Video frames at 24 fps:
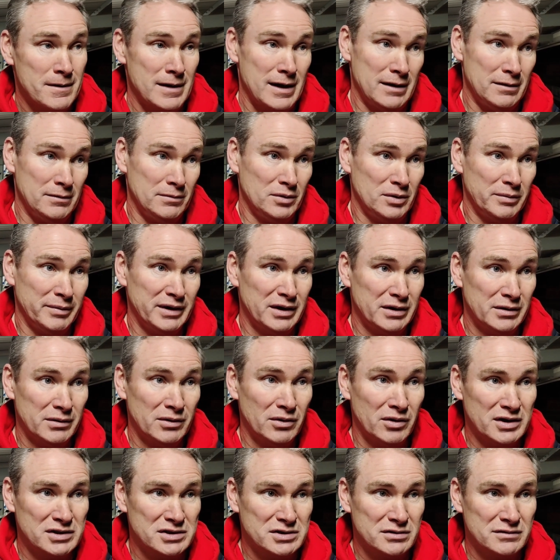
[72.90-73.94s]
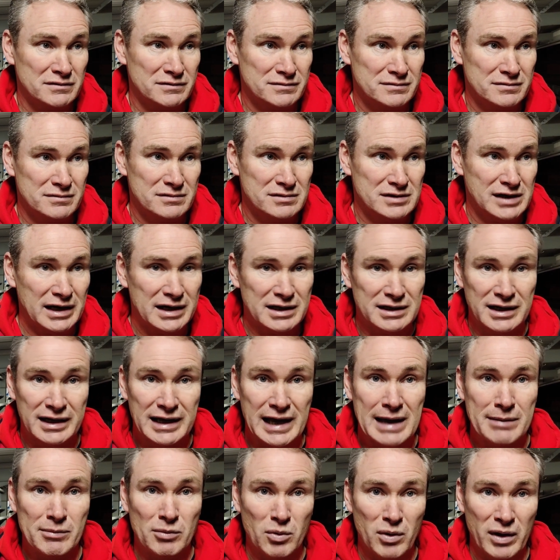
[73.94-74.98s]
Yeah, it would have been nice to have taken the
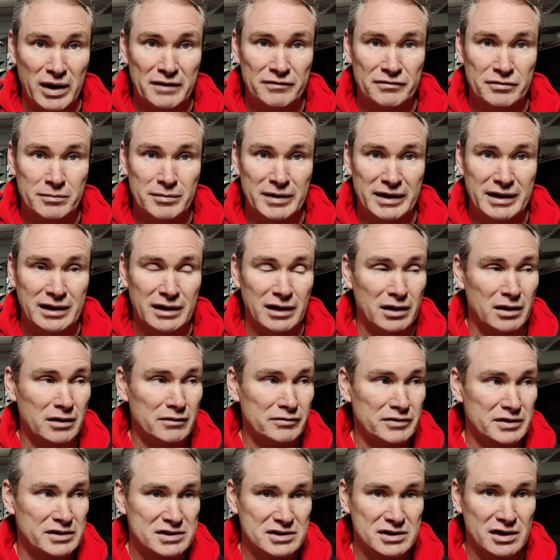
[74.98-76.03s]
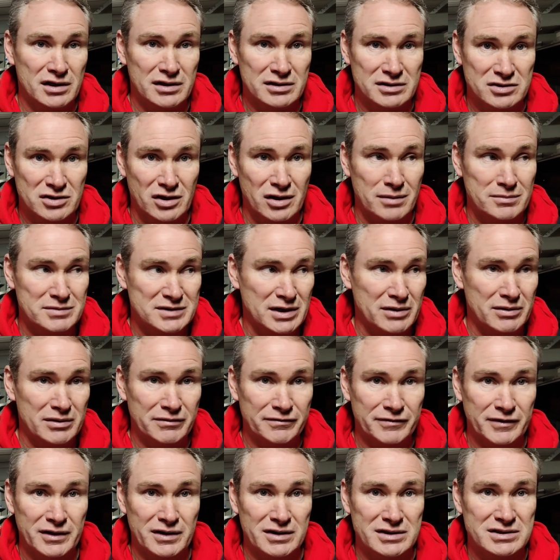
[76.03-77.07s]
game away from Mickleover at certain times there in
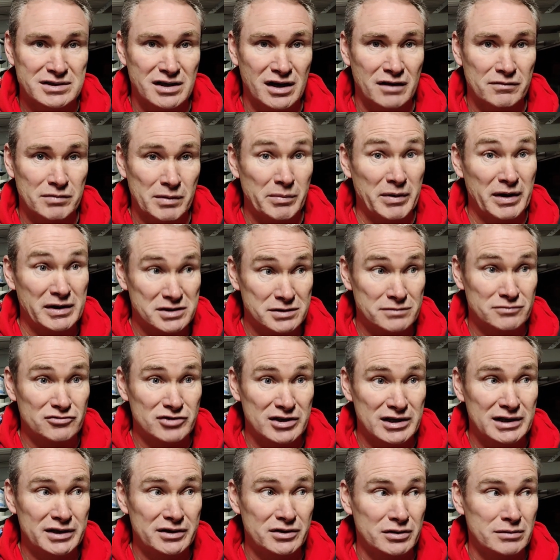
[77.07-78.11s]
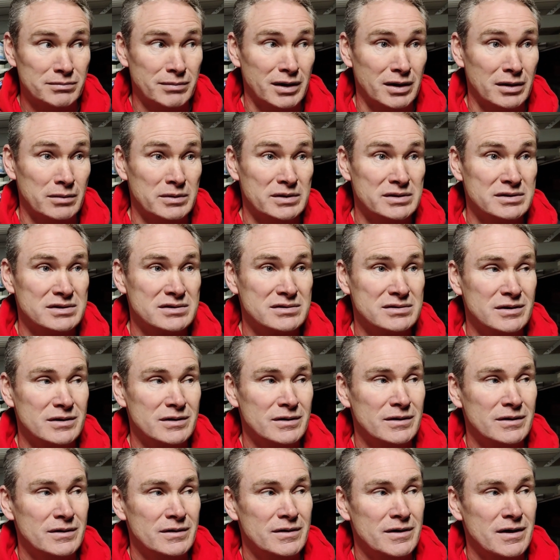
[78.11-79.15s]
the first half when we had some really good moments.
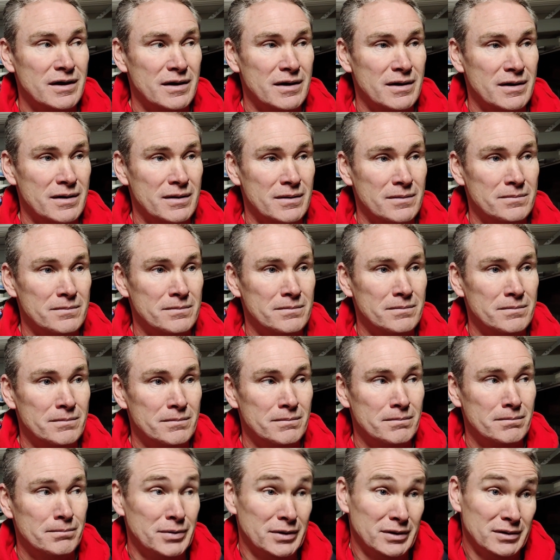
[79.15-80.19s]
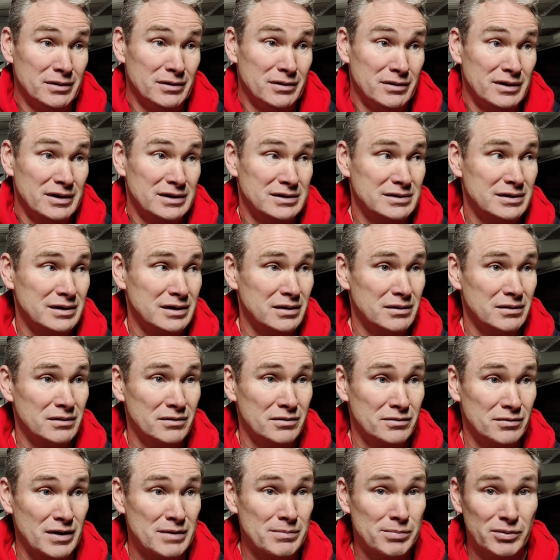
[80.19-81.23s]
But look,
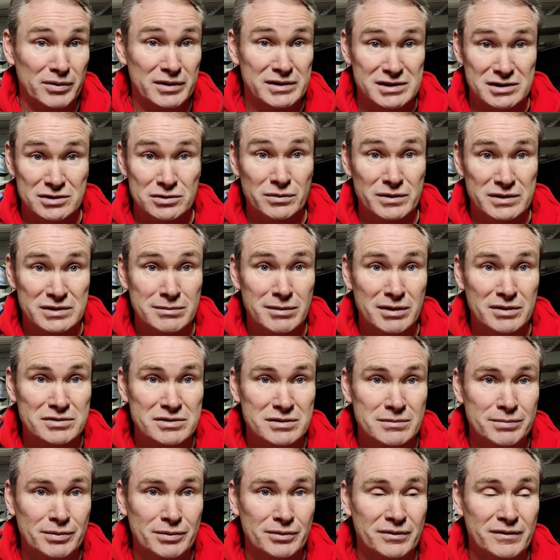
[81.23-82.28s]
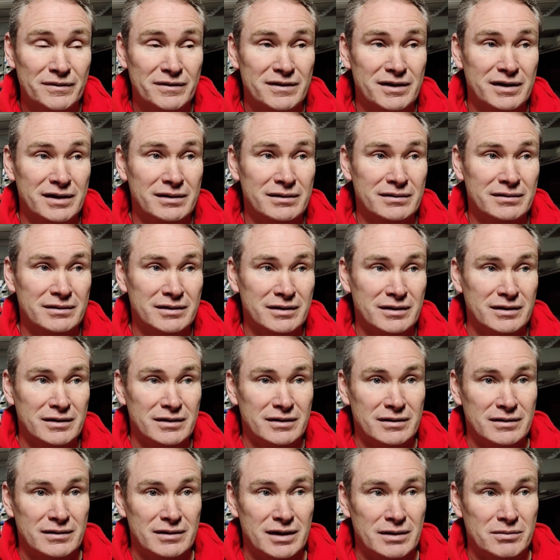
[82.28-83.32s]
the 3 points is always the most important thing, and
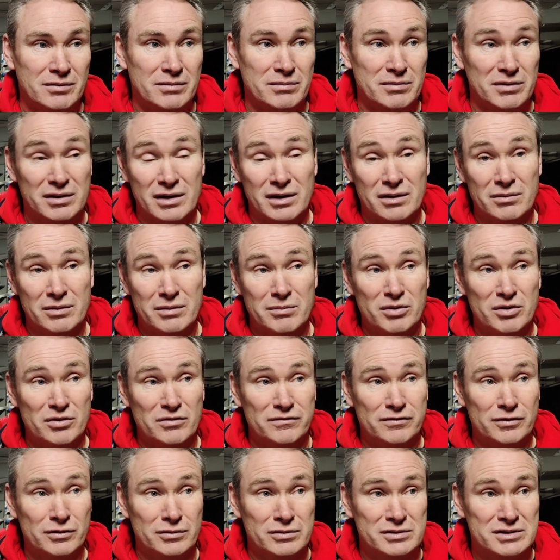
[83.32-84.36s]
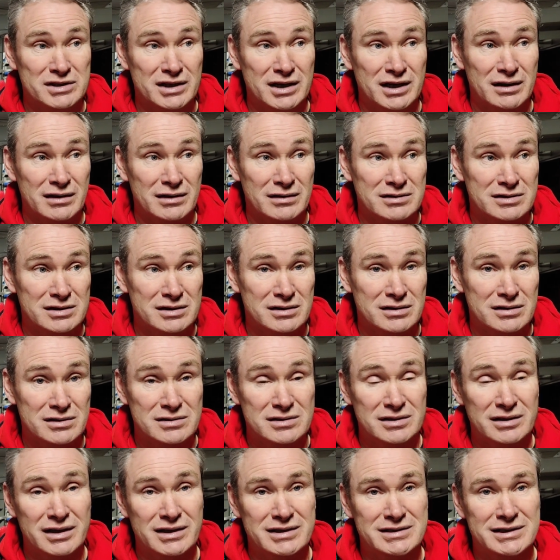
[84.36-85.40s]
we move forward together to
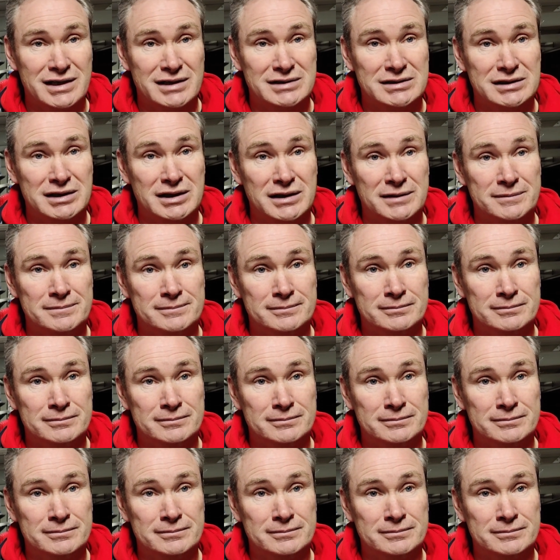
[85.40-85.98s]
next Saturday.